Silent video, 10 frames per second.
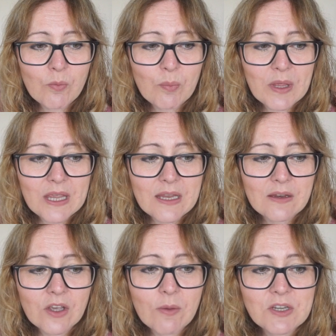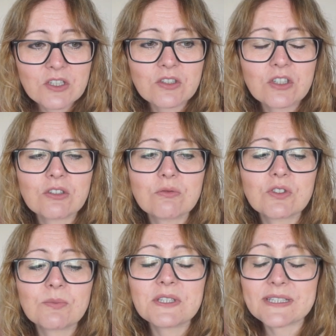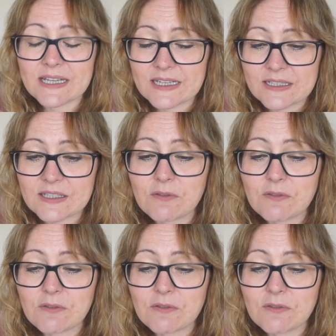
been commissioned to do some designs